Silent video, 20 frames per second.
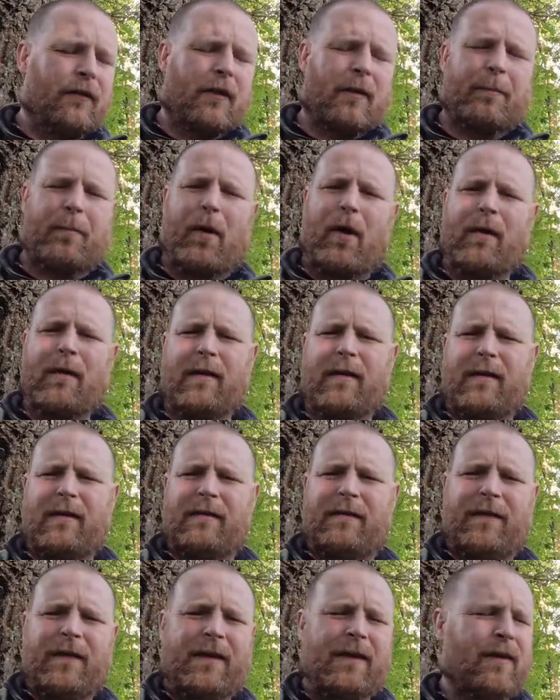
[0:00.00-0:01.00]
the point of
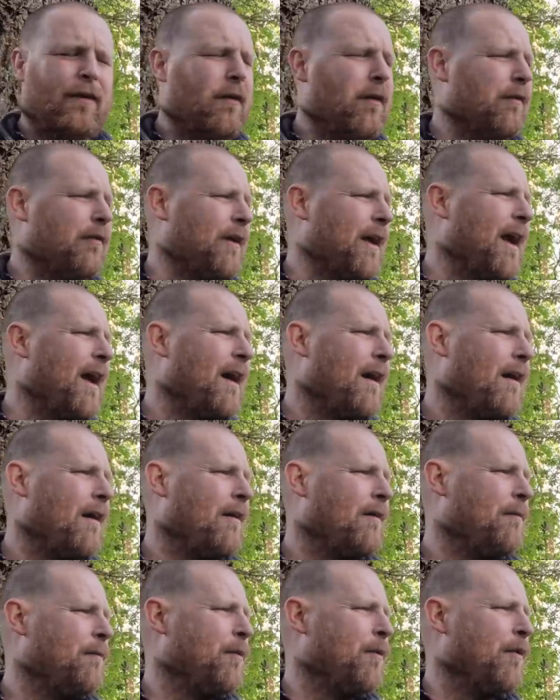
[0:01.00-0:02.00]
these videos are,
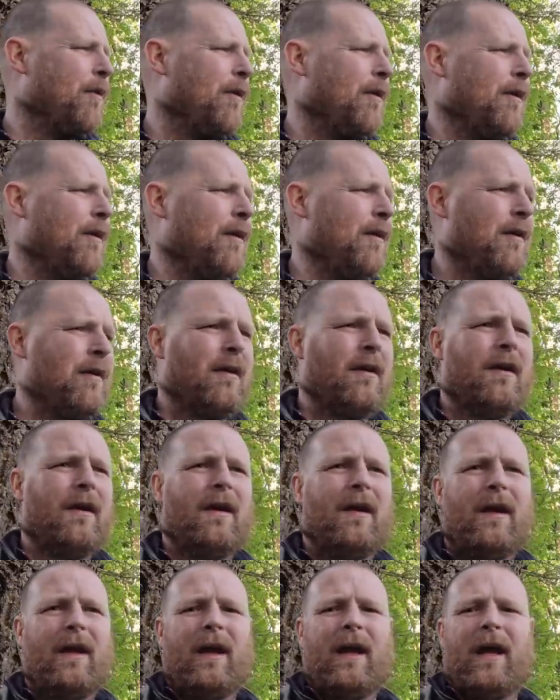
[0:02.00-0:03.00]
but
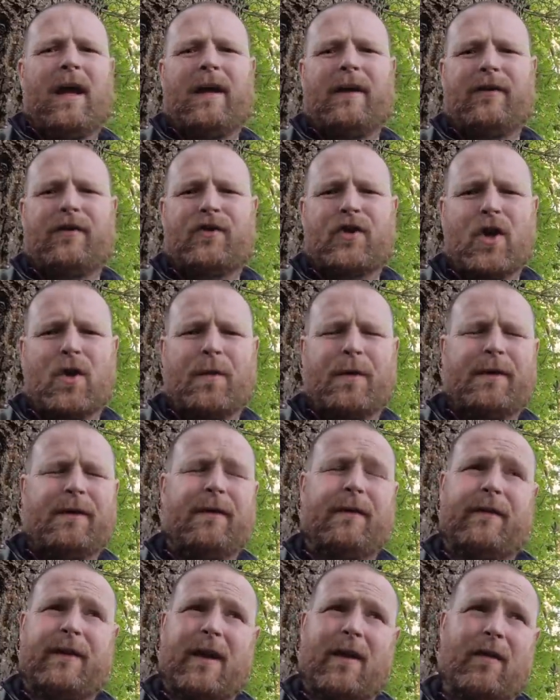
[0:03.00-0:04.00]
it's showing
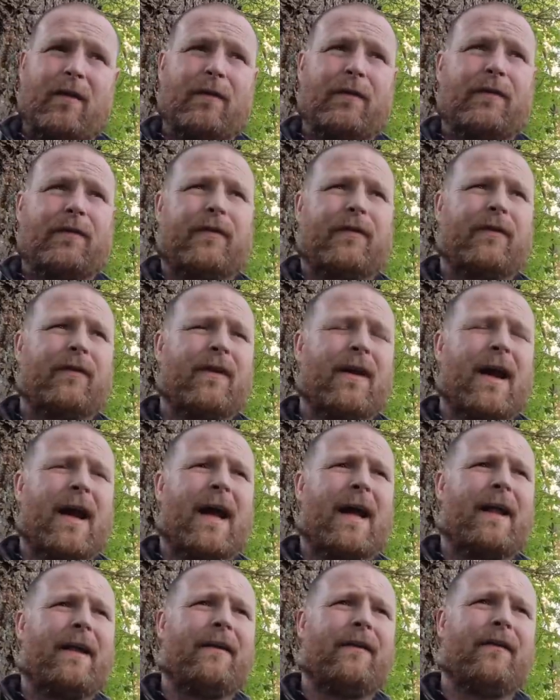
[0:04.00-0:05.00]
yourselves
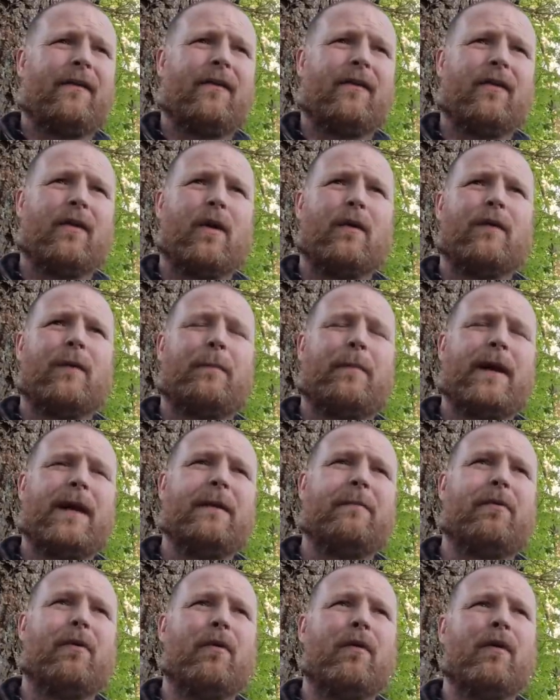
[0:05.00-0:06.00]
and other
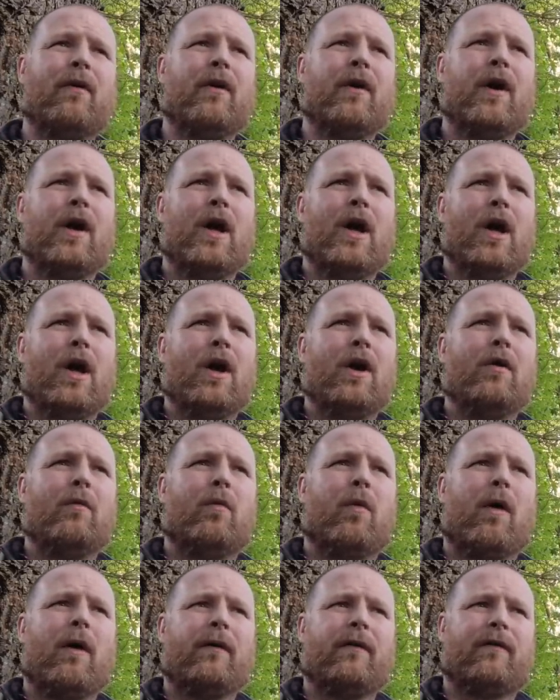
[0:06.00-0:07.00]
people who
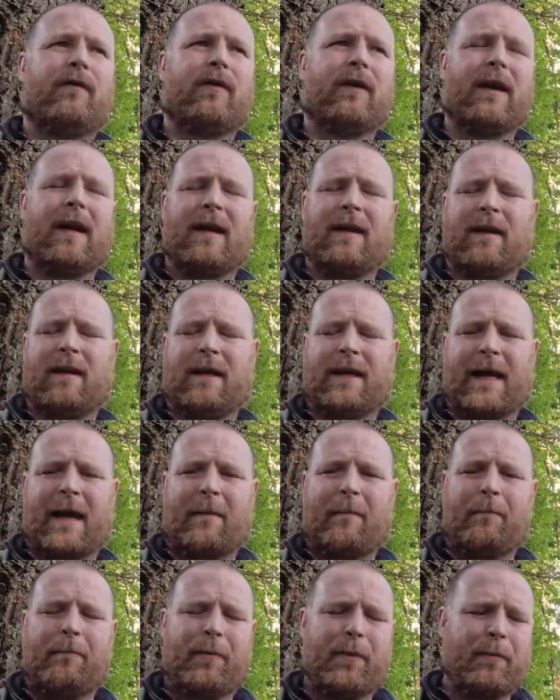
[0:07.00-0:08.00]
want to get into
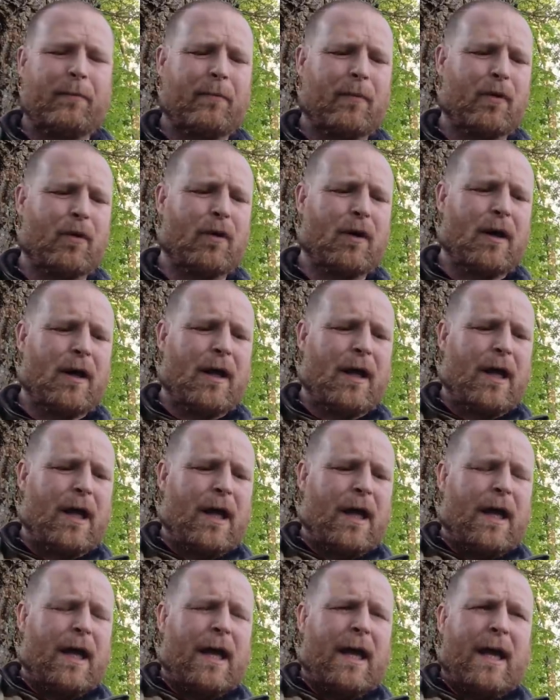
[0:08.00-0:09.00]
camping, but
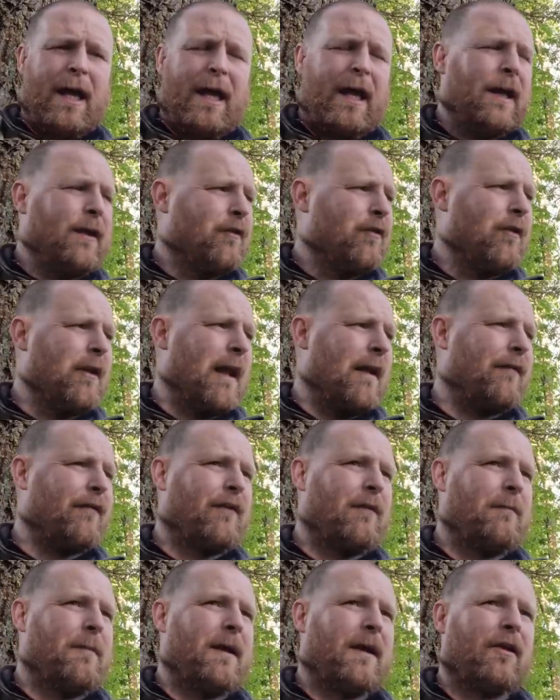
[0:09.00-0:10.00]
it doesn't
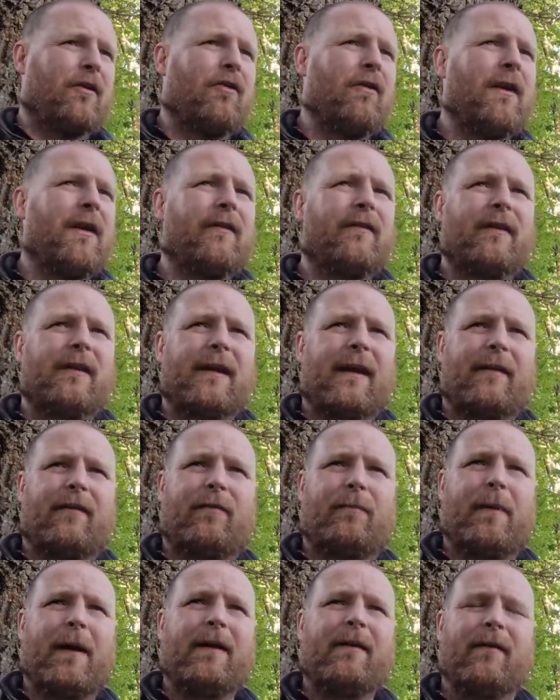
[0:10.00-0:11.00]
have to be crazily
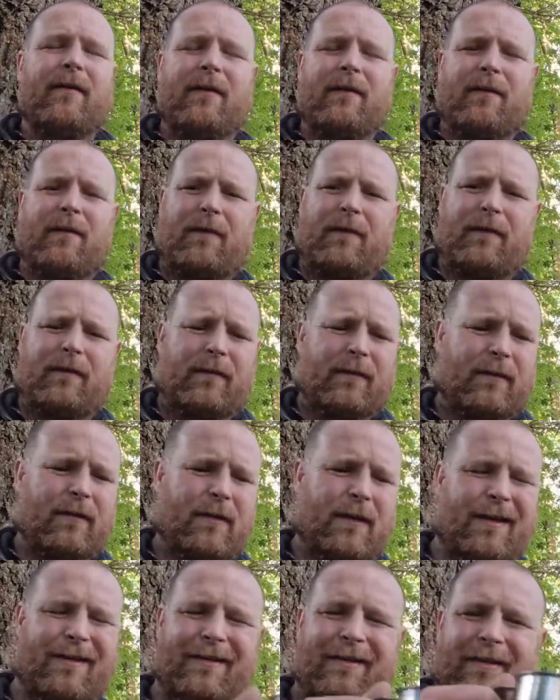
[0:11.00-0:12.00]
expensive.
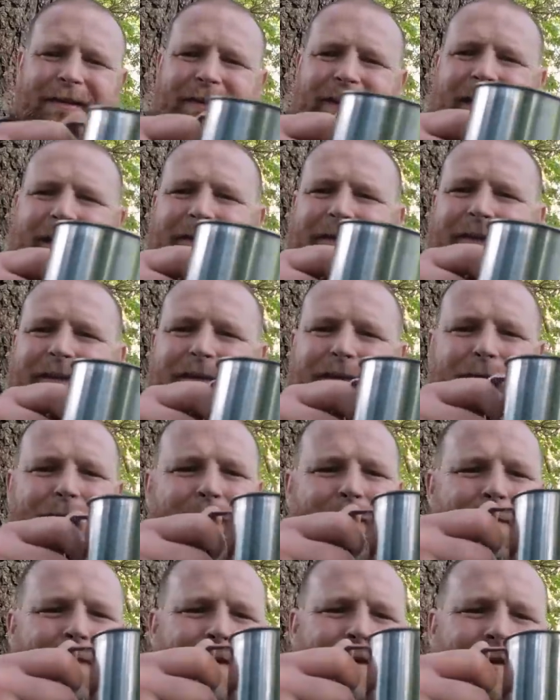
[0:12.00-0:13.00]
Look at the size of this
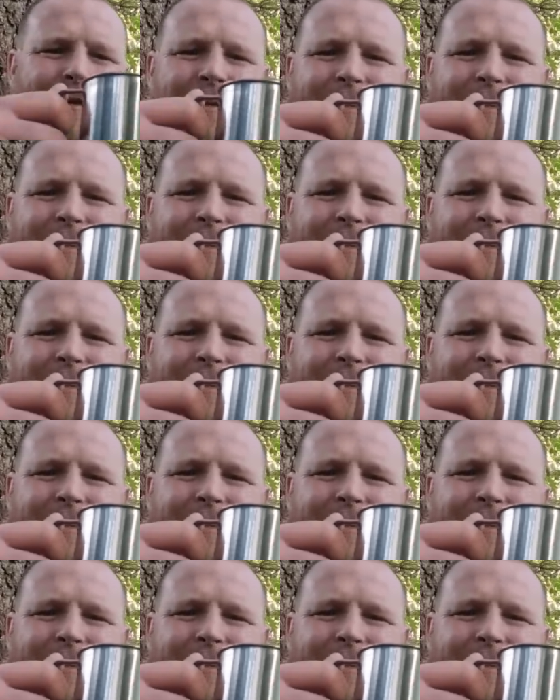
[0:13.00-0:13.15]
cup.